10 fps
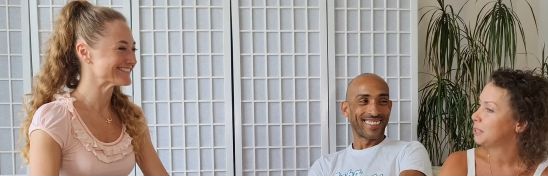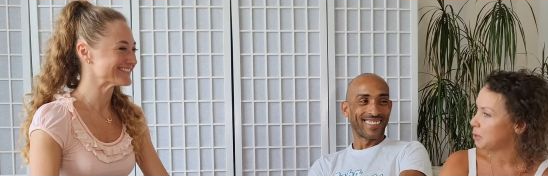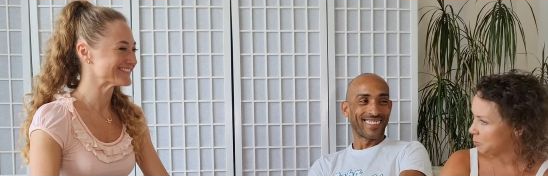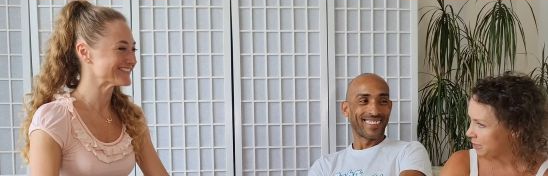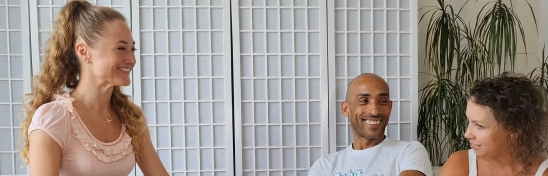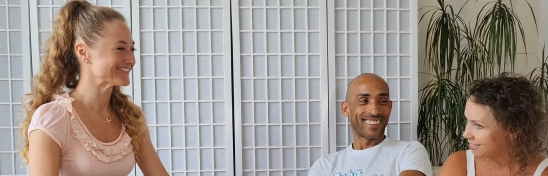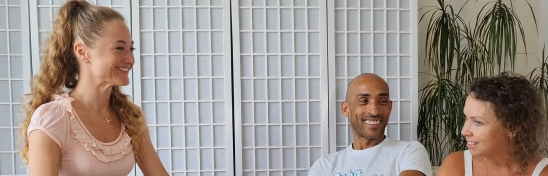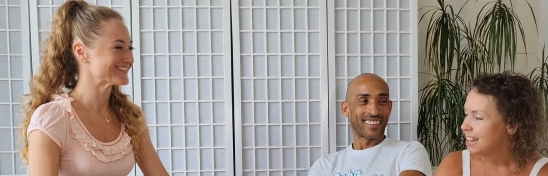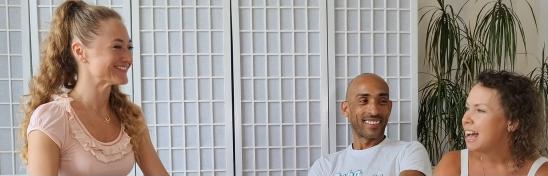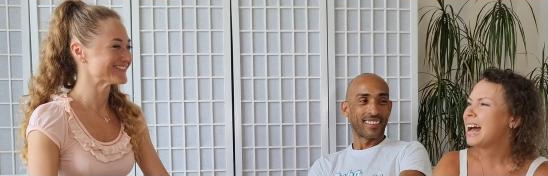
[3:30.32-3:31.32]
Speaker 1: Cuban.
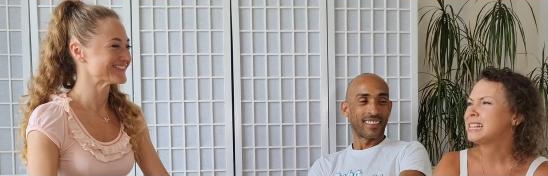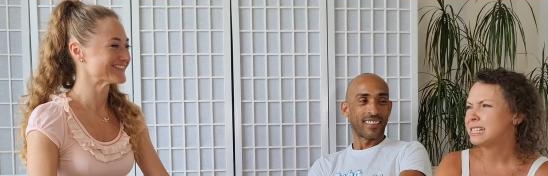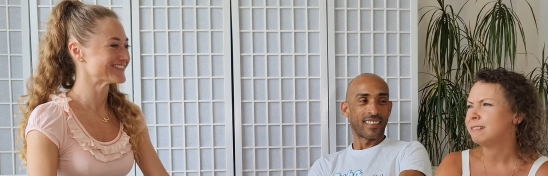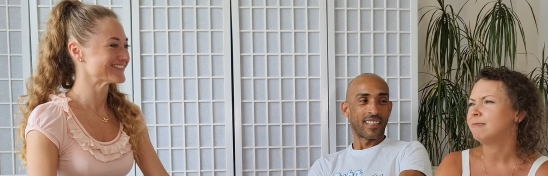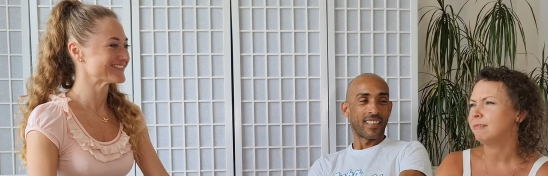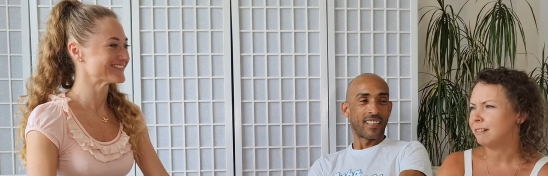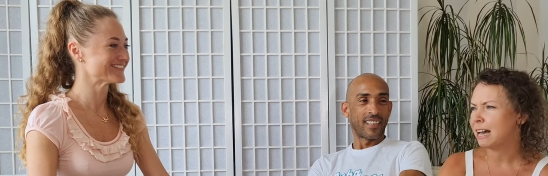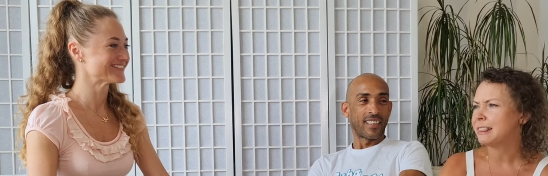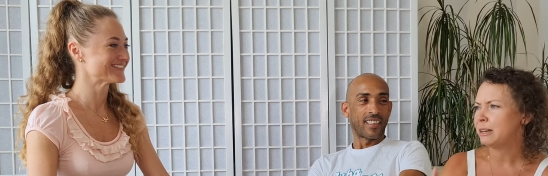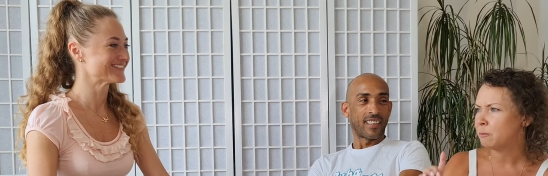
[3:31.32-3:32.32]
Actually,
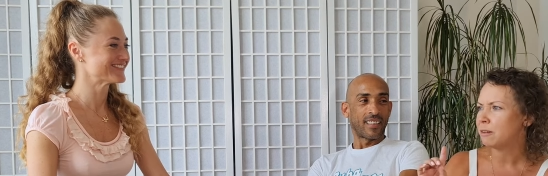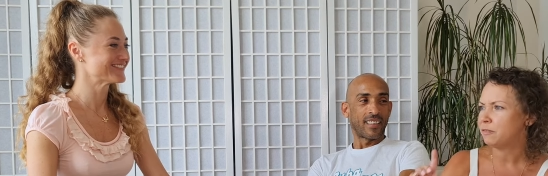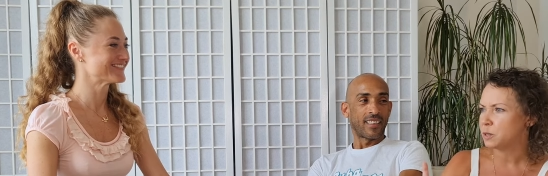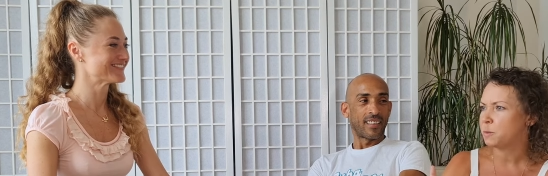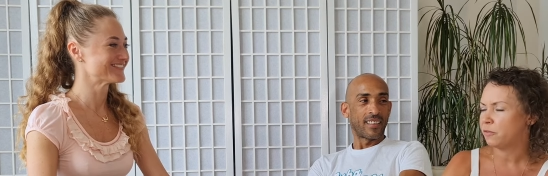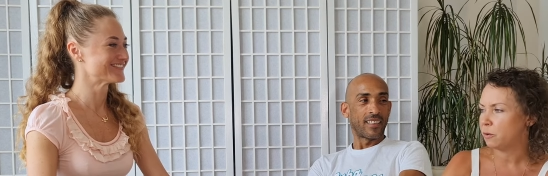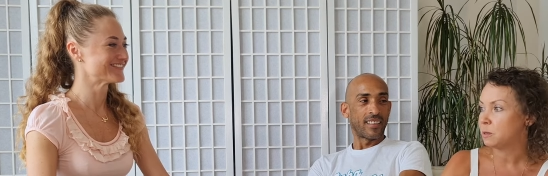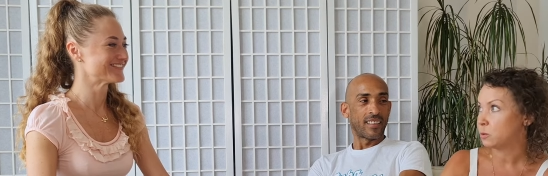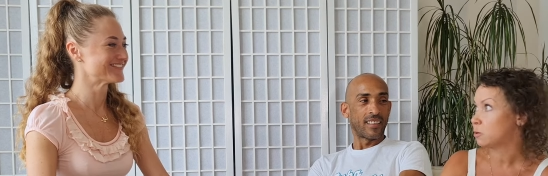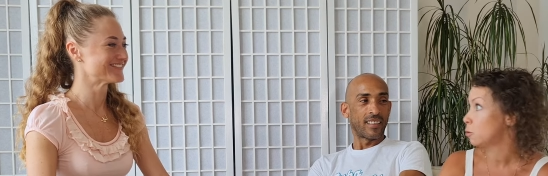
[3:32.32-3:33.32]
I think my first
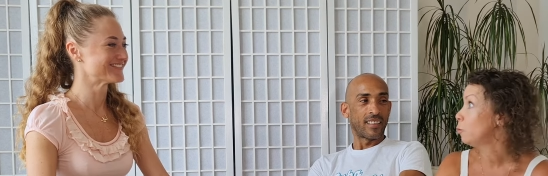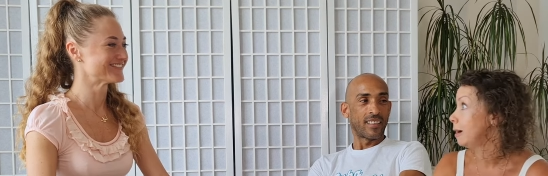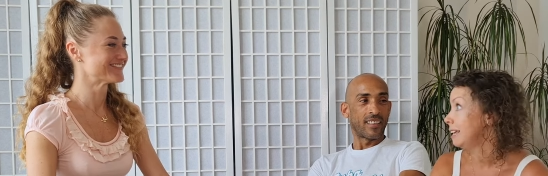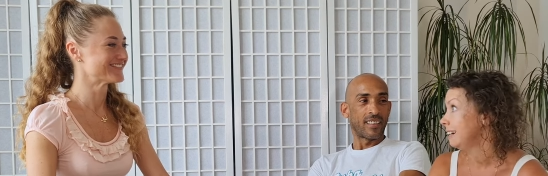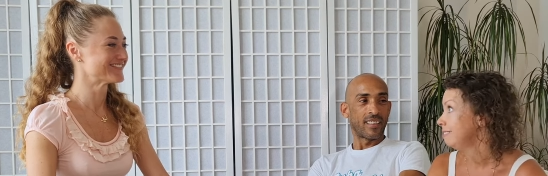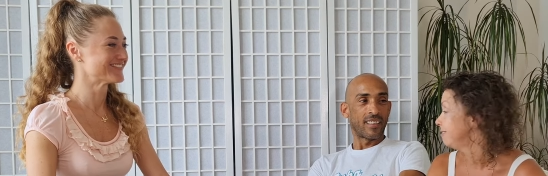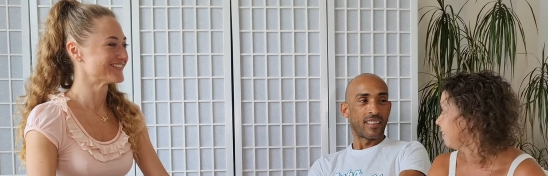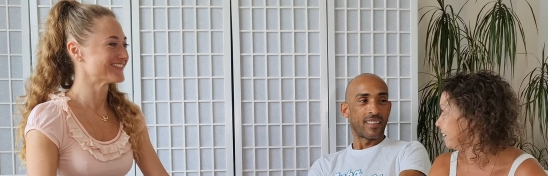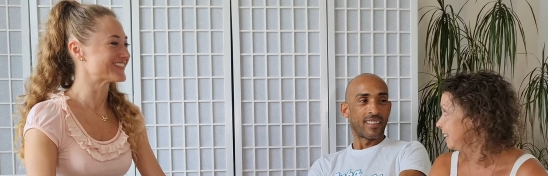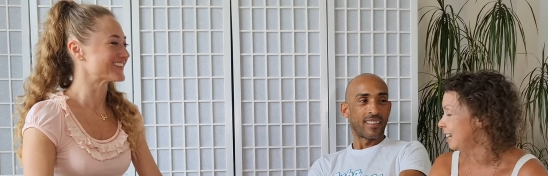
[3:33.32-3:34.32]
performance was Rueda,
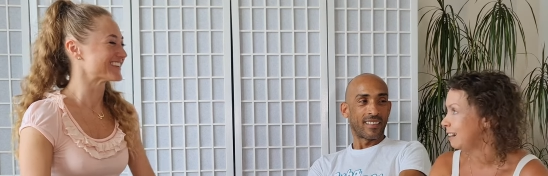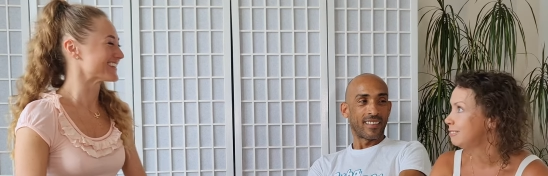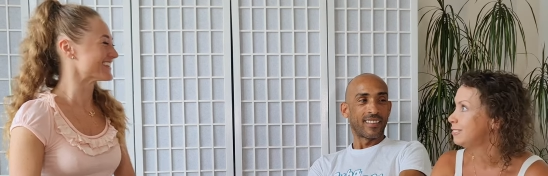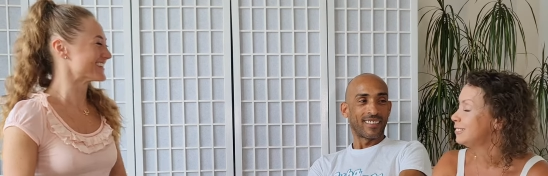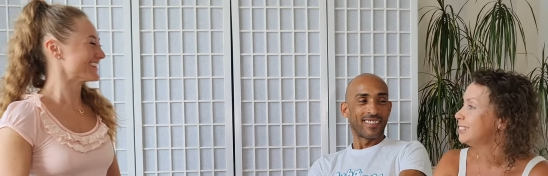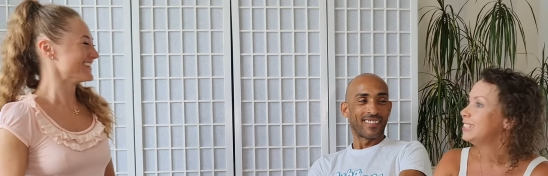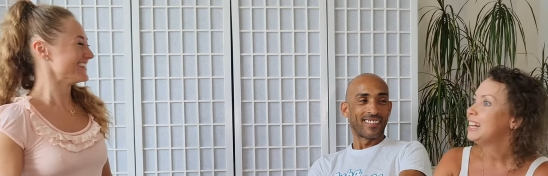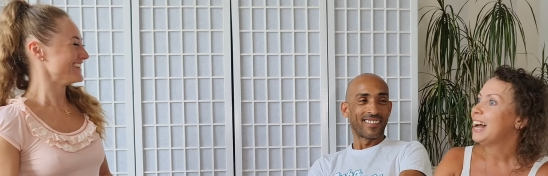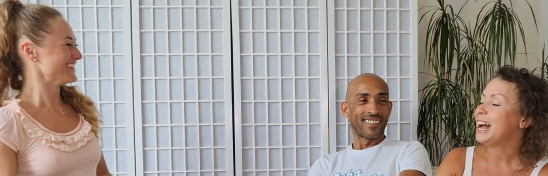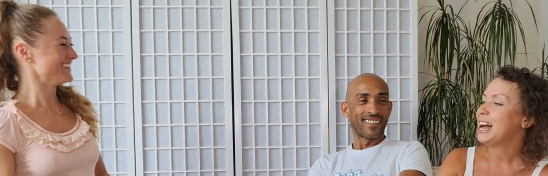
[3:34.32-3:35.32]
funny enough.